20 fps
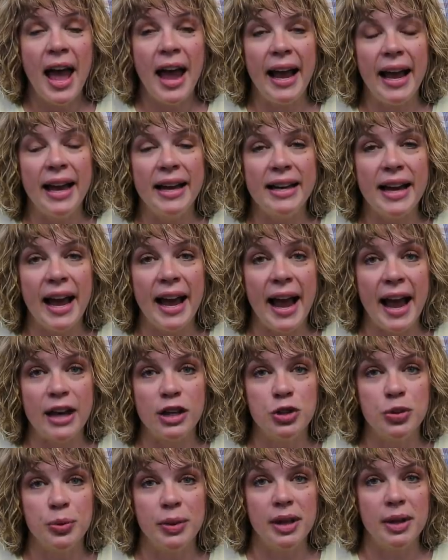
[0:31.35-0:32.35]
and I
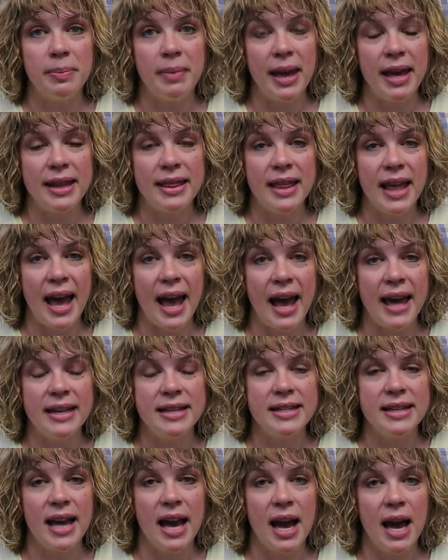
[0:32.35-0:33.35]
actually made
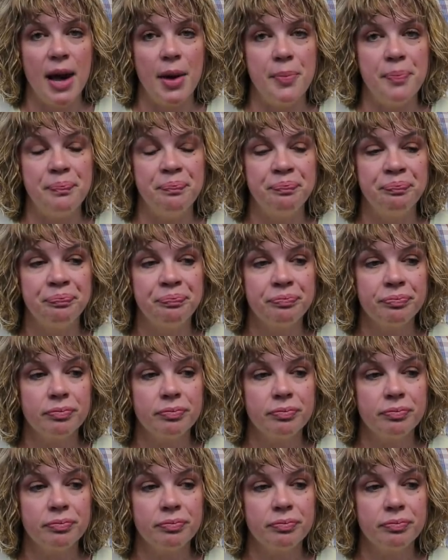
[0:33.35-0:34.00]
that um,